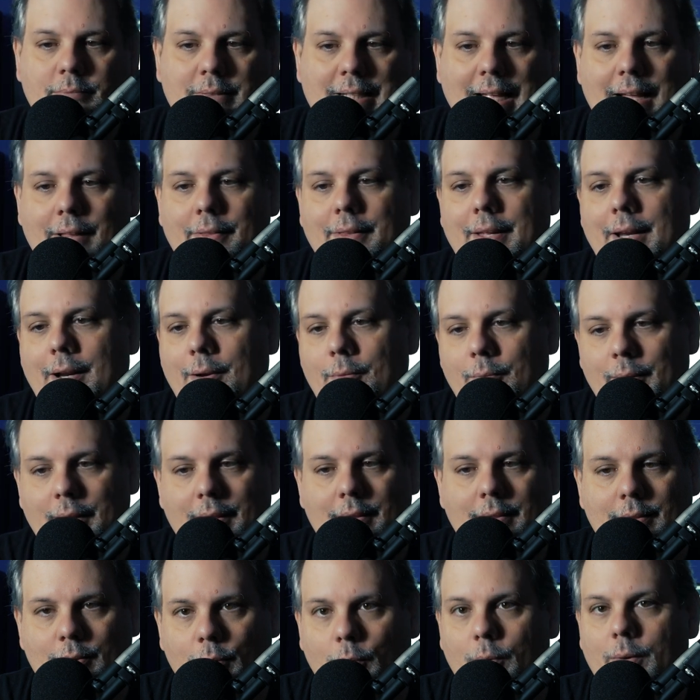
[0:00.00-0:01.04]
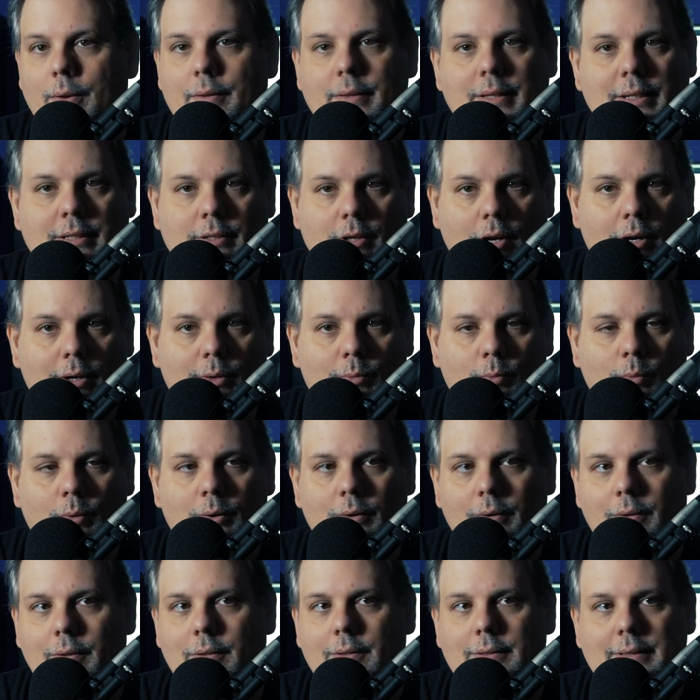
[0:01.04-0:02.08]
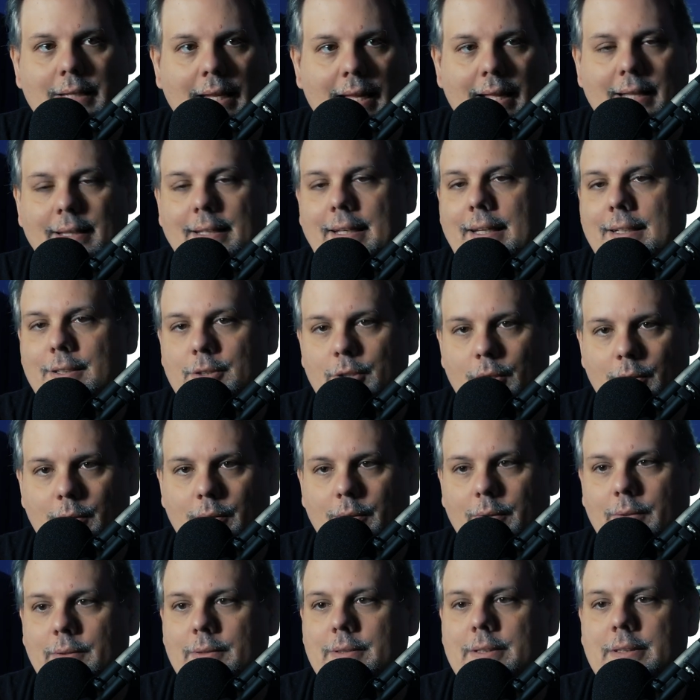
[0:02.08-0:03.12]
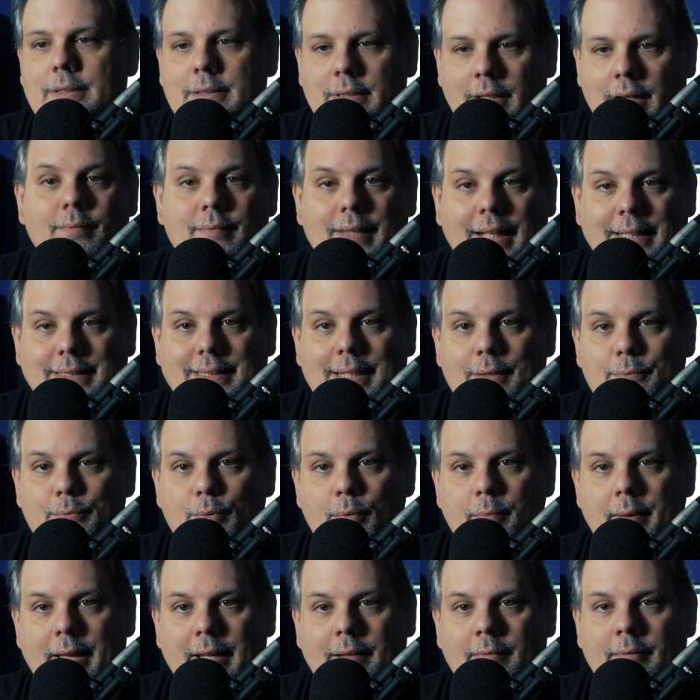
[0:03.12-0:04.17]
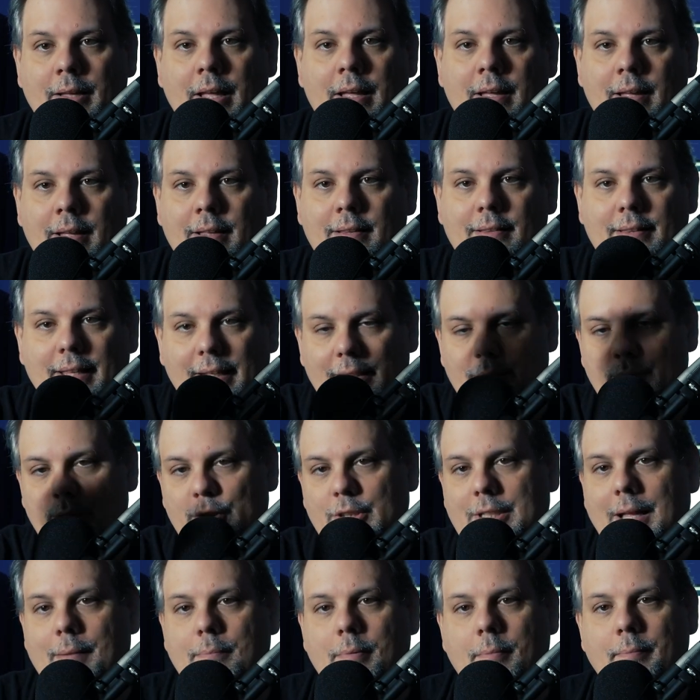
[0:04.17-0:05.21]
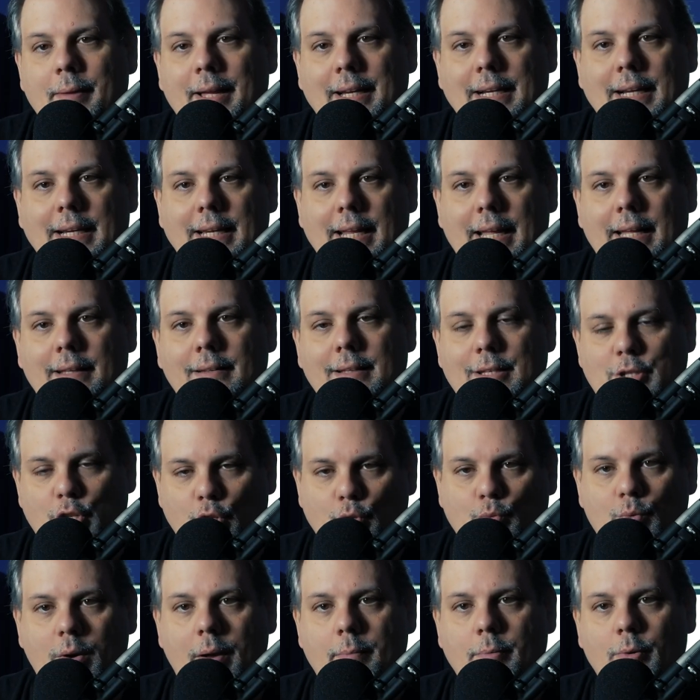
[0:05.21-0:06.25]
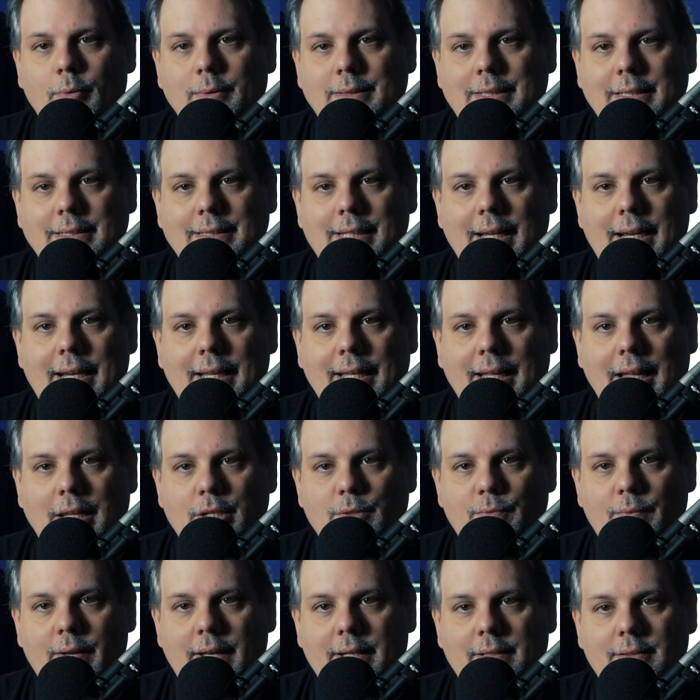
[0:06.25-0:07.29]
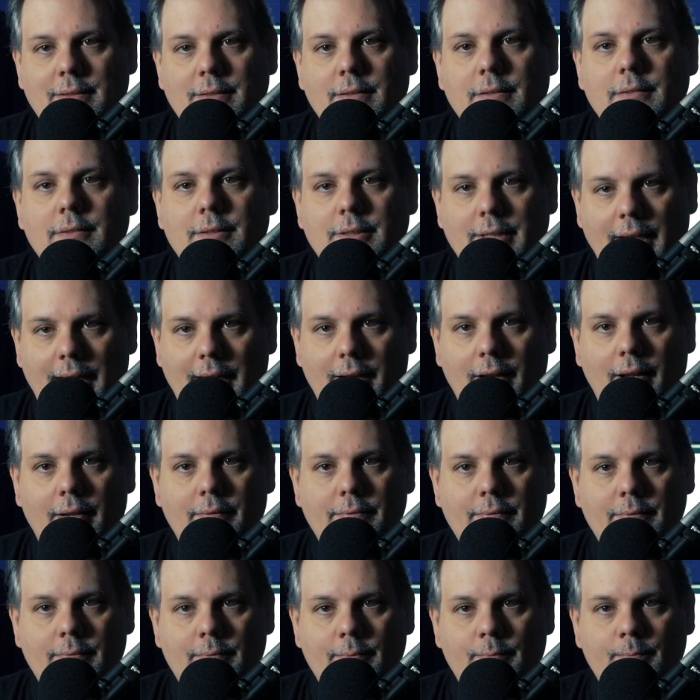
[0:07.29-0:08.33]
Down there with Thor, The Dark World, and The Eternals. That's it for me. Thanks for stopping by today. This is Robert with Society Case Files, signing off.